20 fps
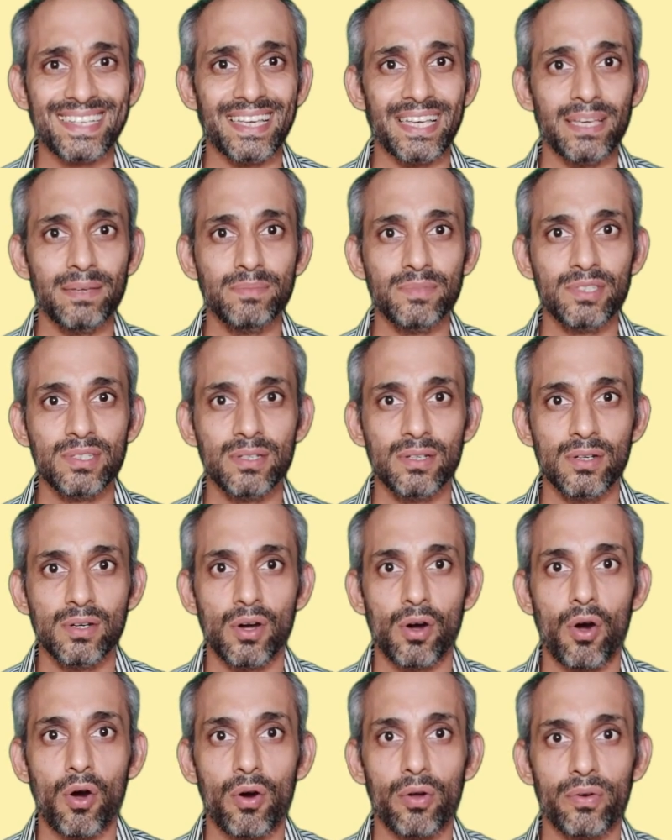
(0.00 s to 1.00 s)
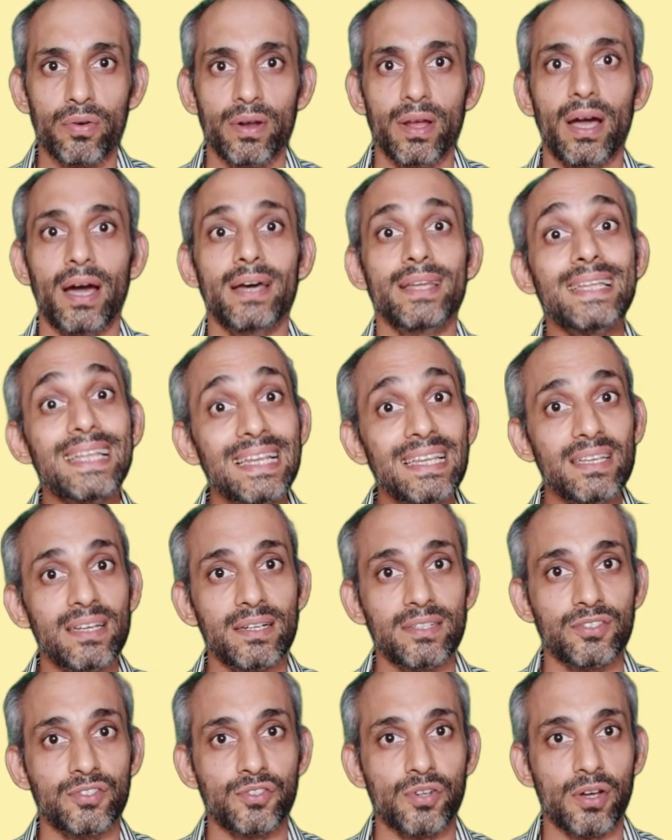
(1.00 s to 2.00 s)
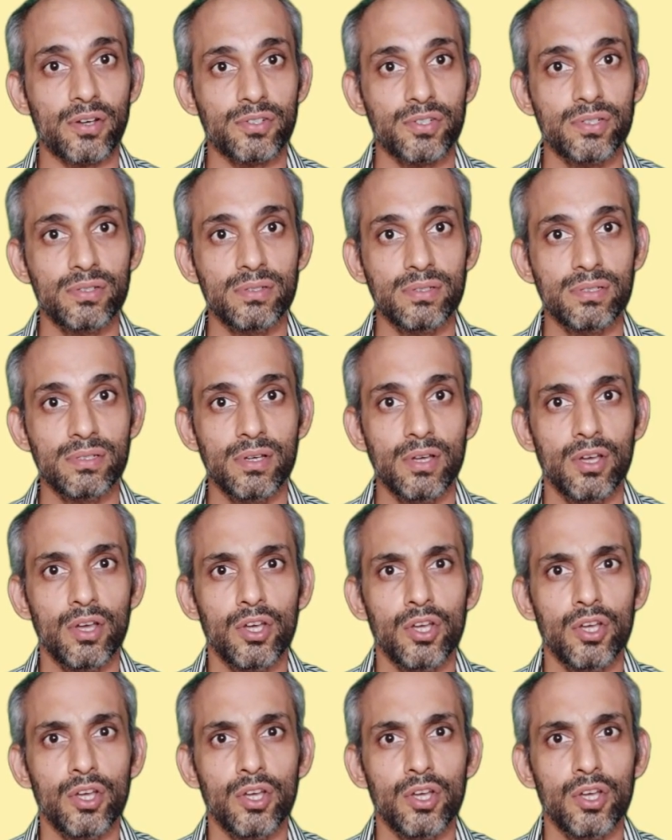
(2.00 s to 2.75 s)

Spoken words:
games or unclear instructions,